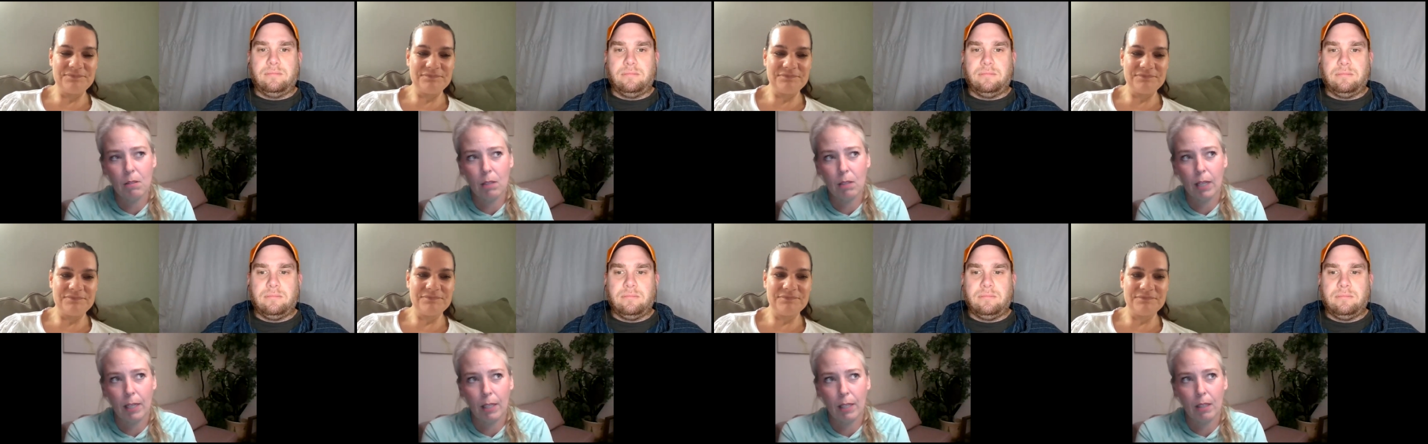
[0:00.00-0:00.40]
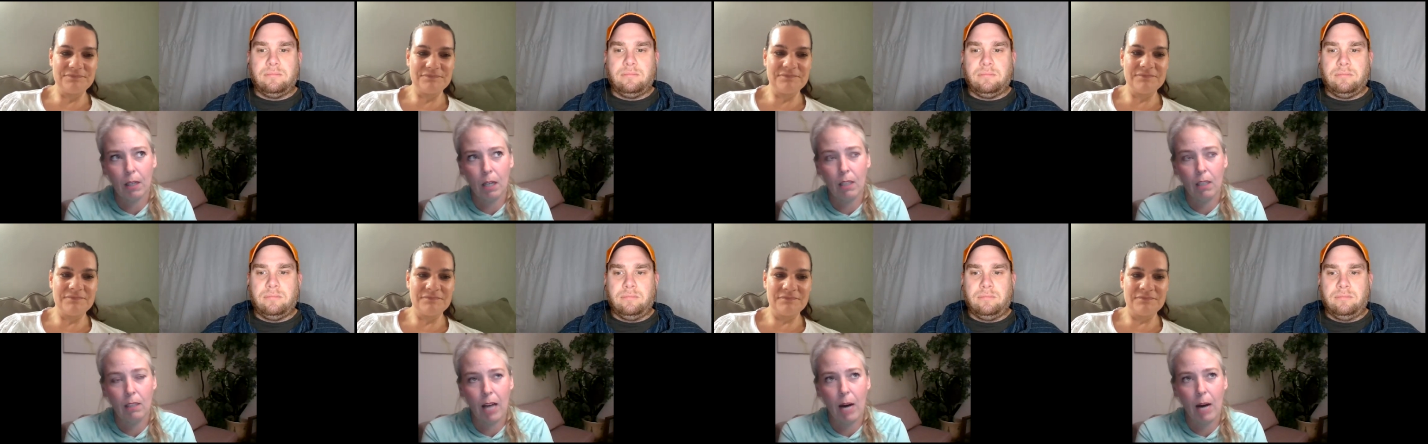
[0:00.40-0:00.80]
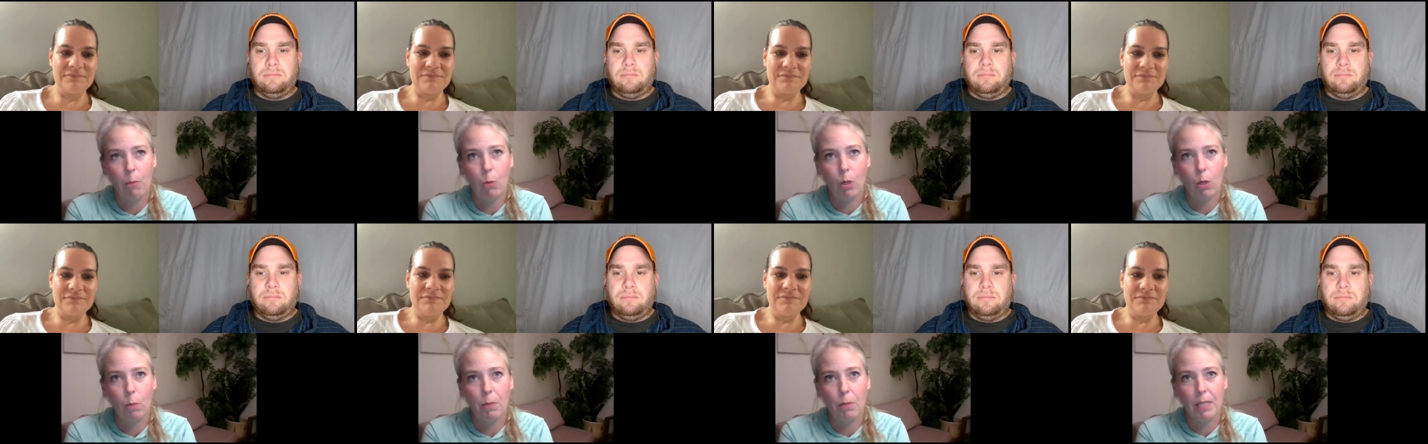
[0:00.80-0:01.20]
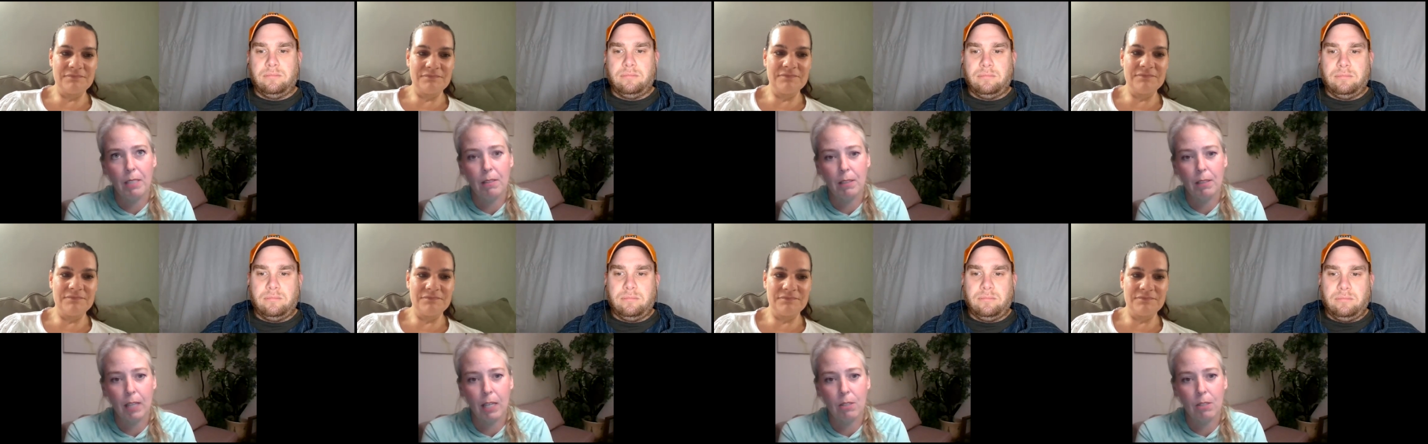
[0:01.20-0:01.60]
Speaker 1: like a lot more beans
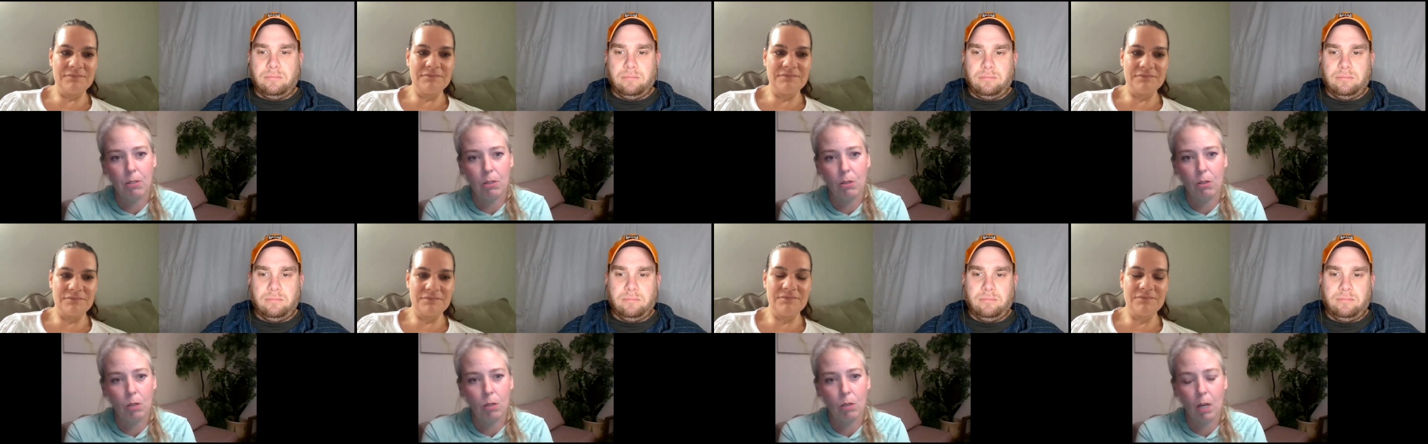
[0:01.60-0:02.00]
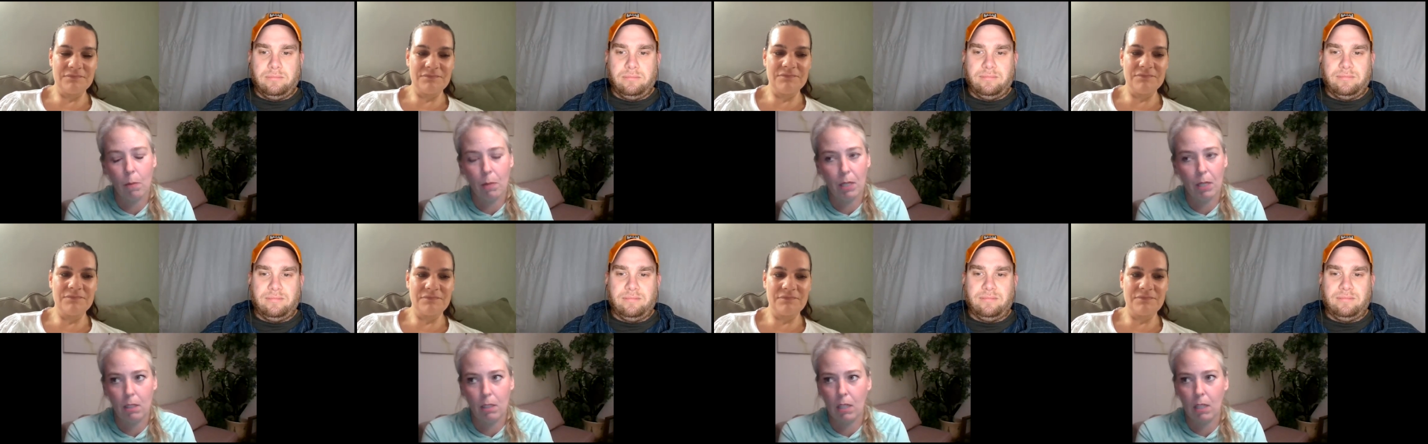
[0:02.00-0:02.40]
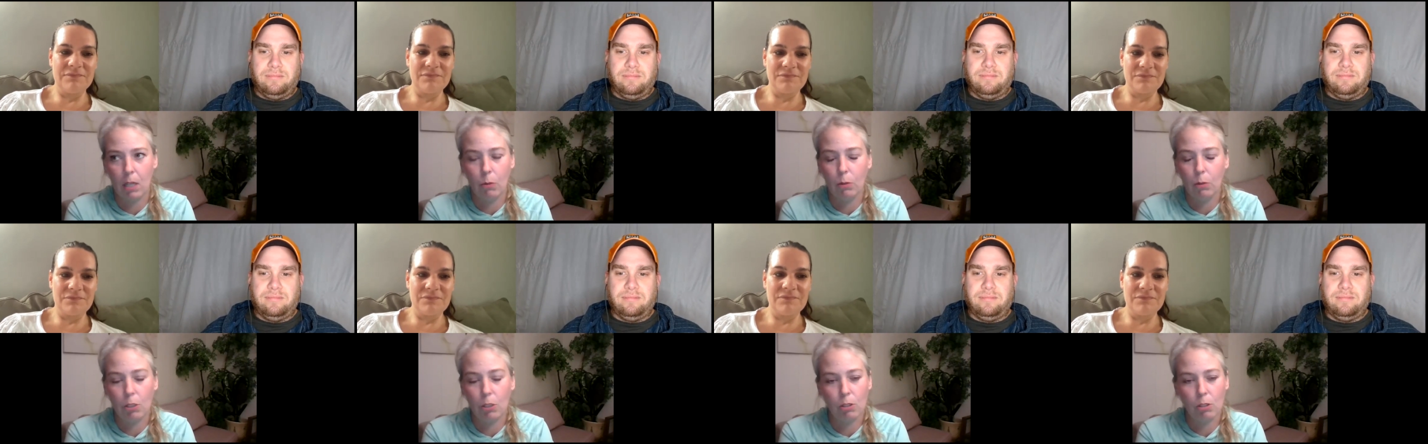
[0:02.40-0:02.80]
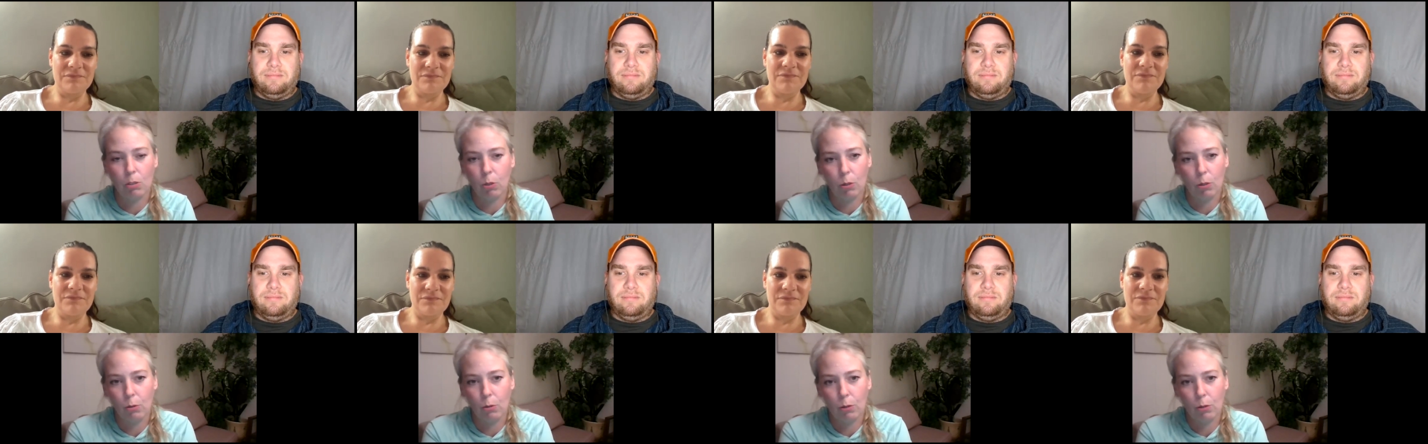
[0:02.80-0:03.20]
than I do, I mean, it would just
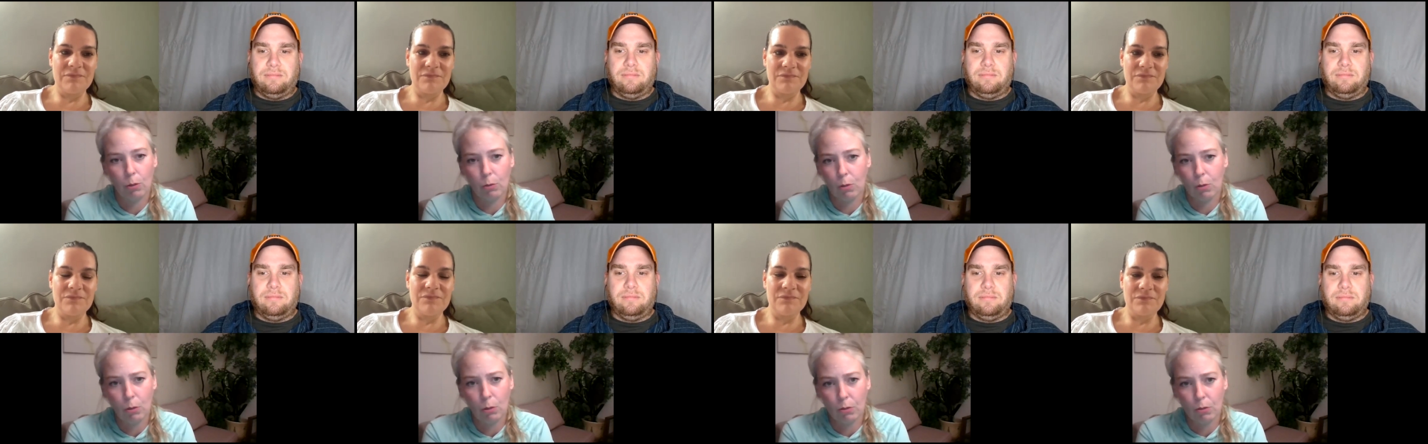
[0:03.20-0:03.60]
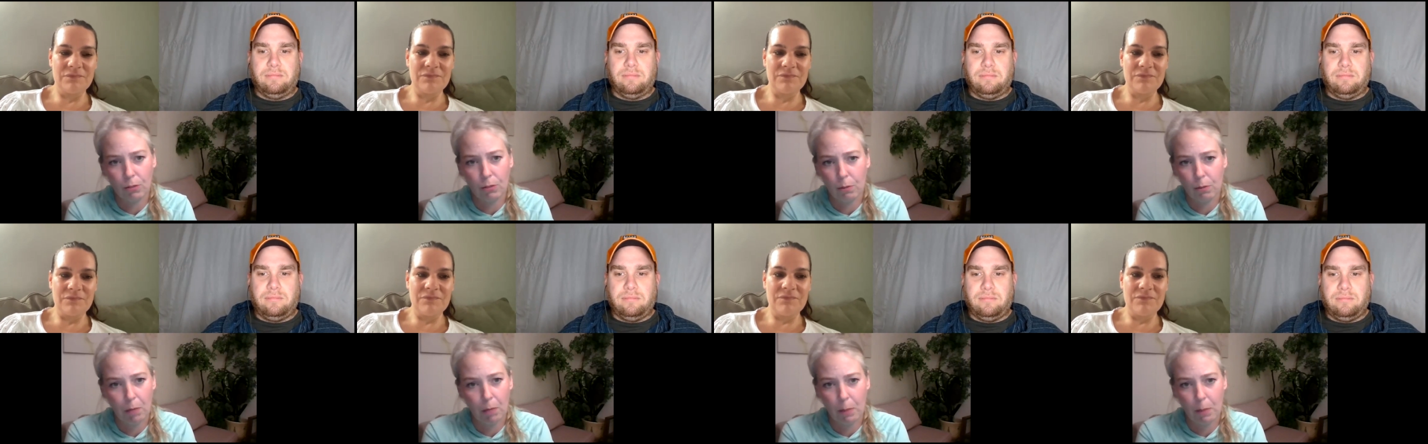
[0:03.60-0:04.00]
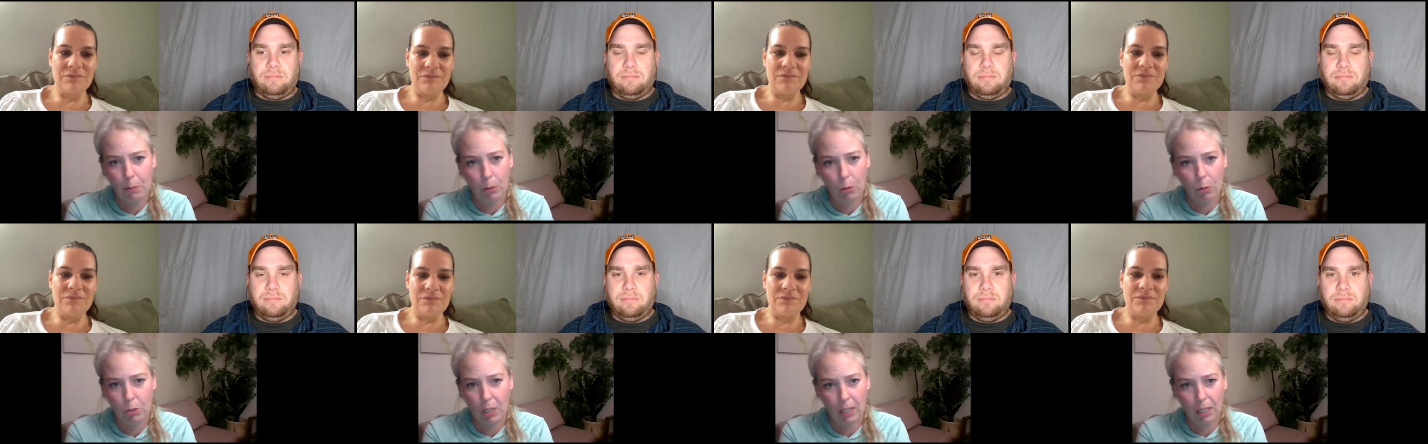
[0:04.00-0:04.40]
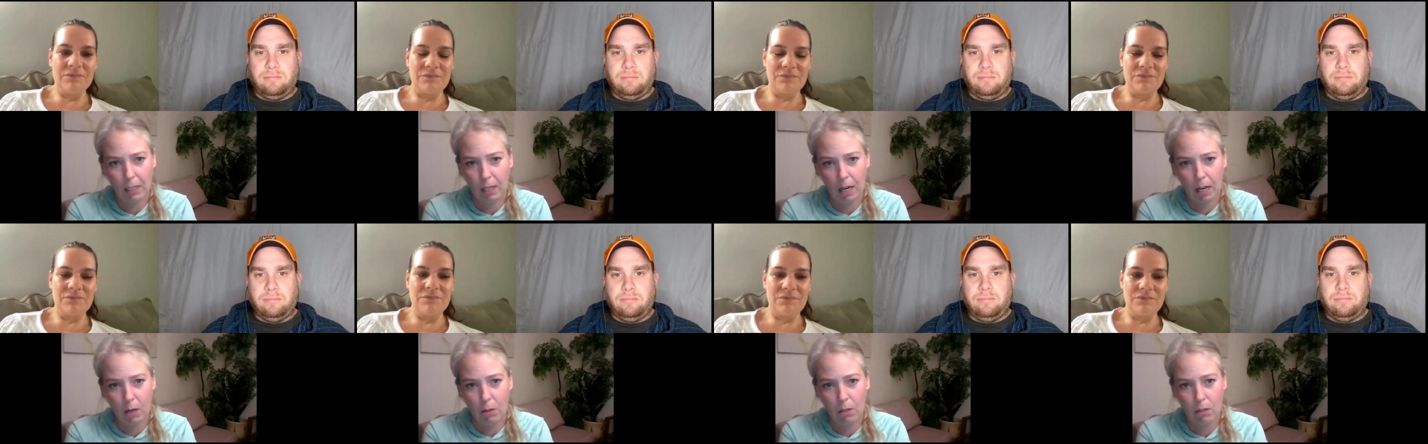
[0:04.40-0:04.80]
go through the roof, my protein
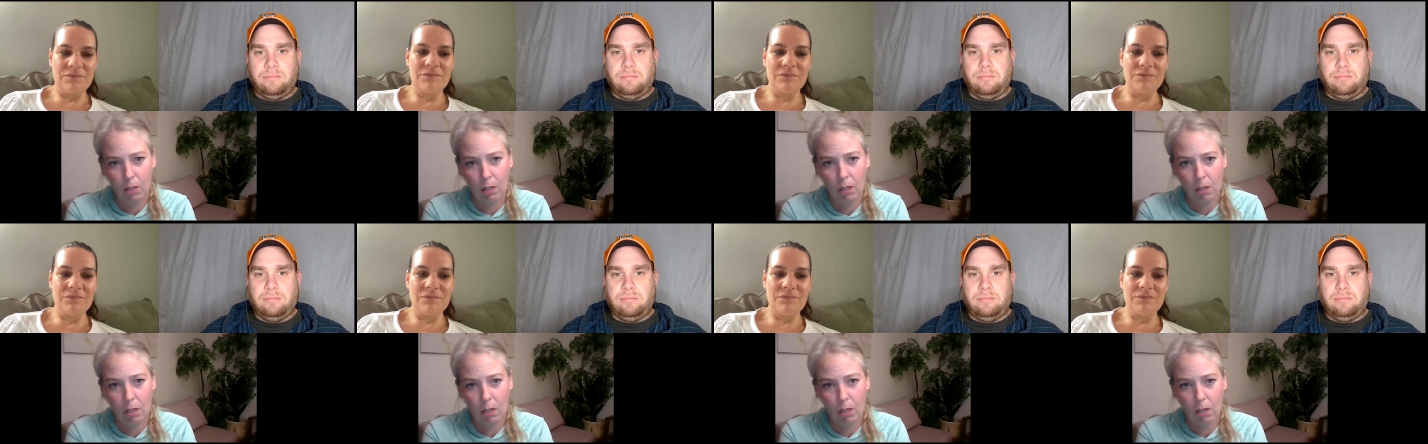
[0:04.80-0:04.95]
count.